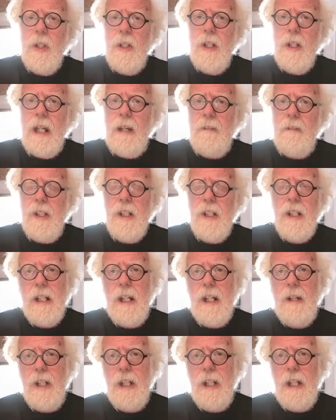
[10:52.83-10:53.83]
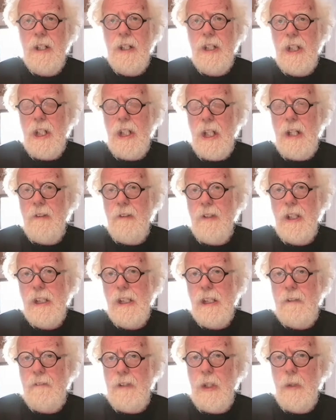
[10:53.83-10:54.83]
have
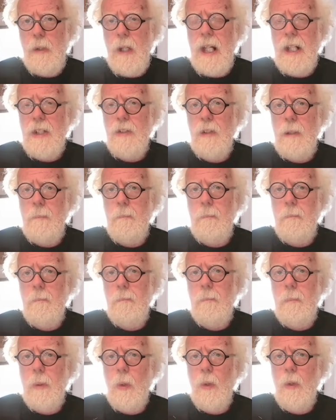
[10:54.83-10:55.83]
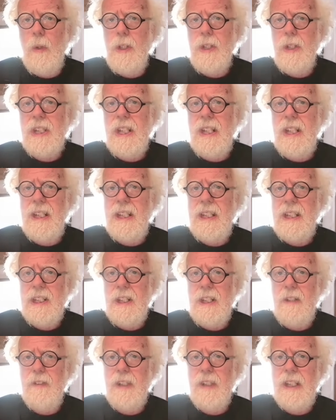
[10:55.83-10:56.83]
have you had reports in the
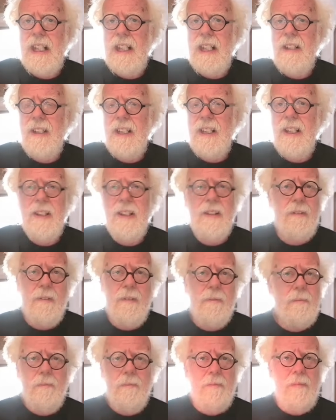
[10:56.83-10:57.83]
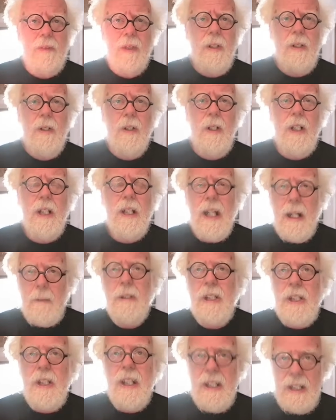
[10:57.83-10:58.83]
Suffolk area? I
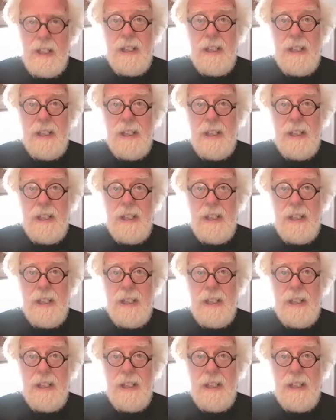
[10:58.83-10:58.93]
mean,